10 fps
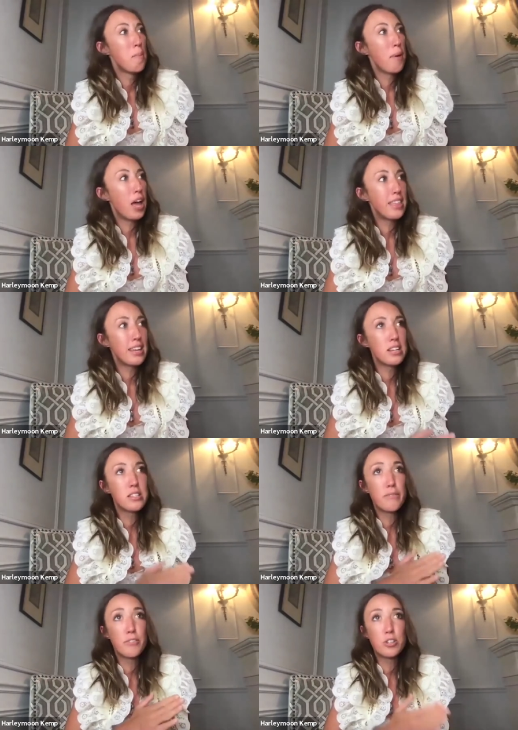But I think
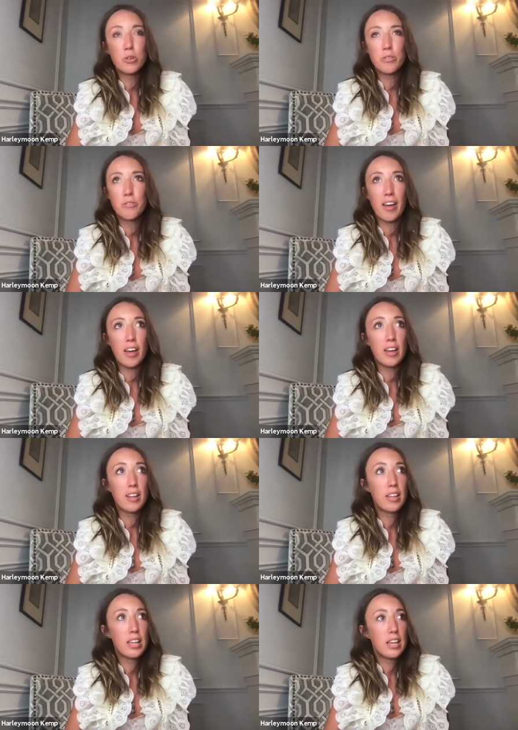as a photographer,
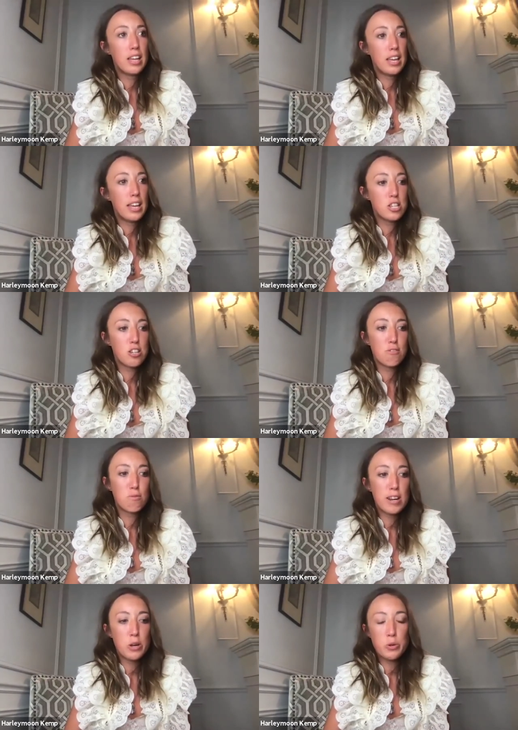it's a
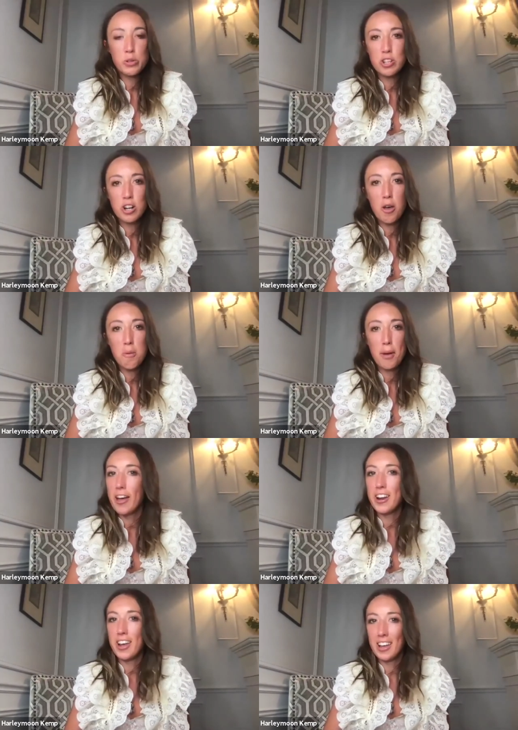real slow
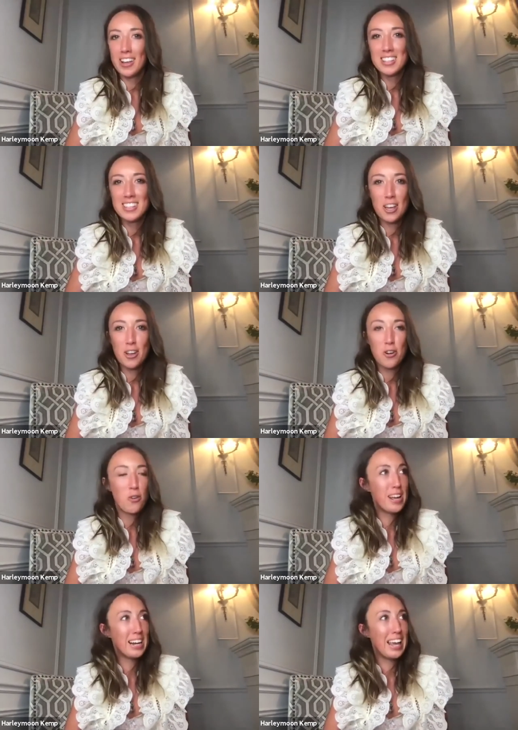burner,
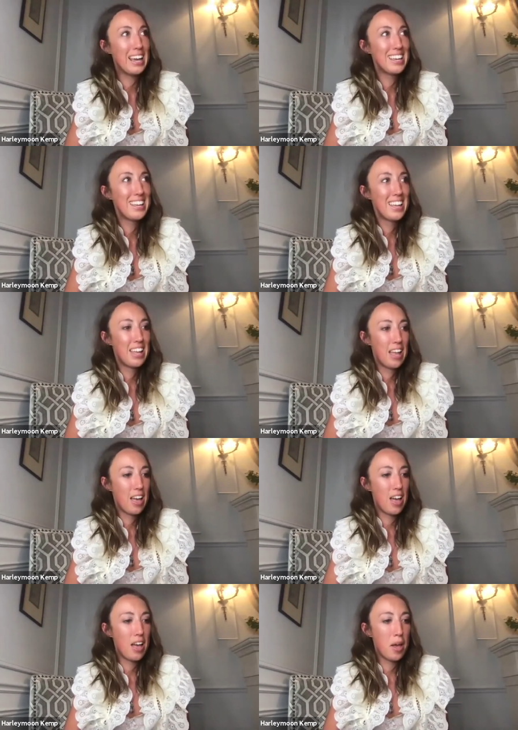annoyingly.
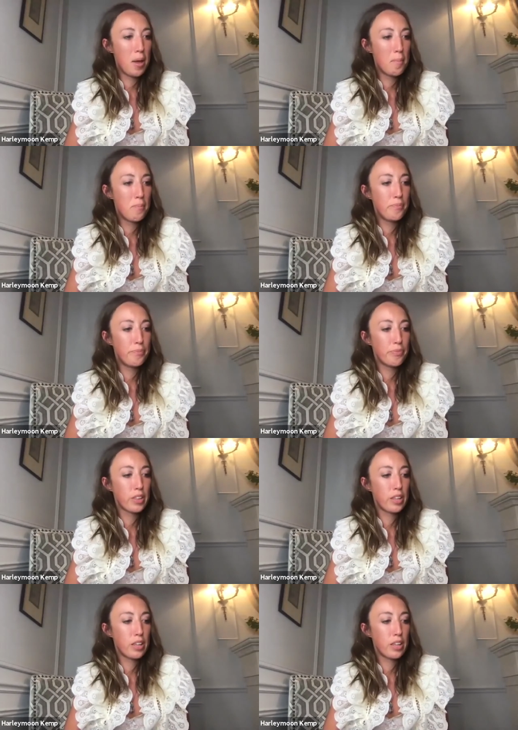Um,